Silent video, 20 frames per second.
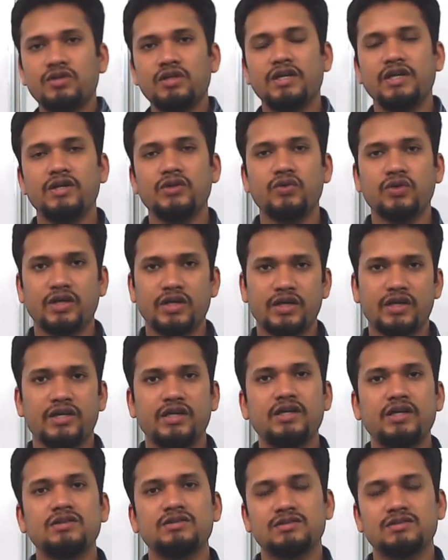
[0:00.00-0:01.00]
in your
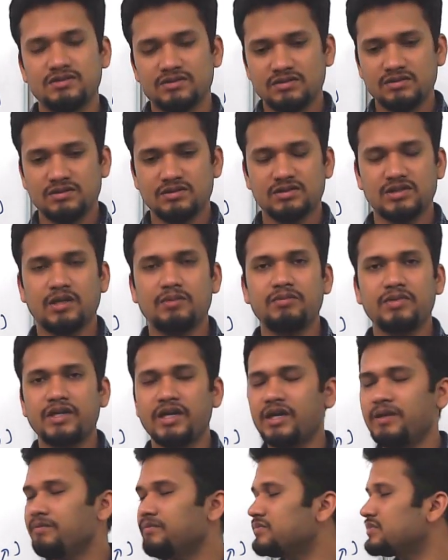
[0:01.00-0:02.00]
career
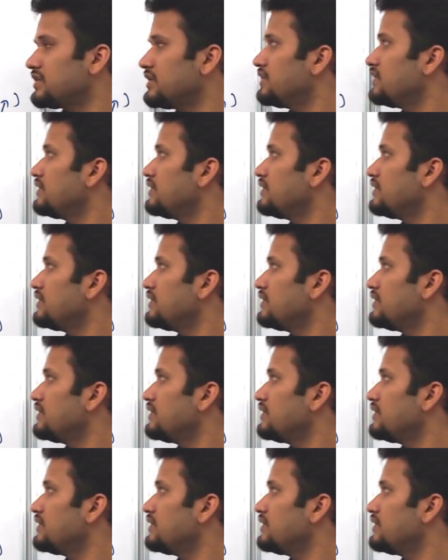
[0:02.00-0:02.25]
sometime.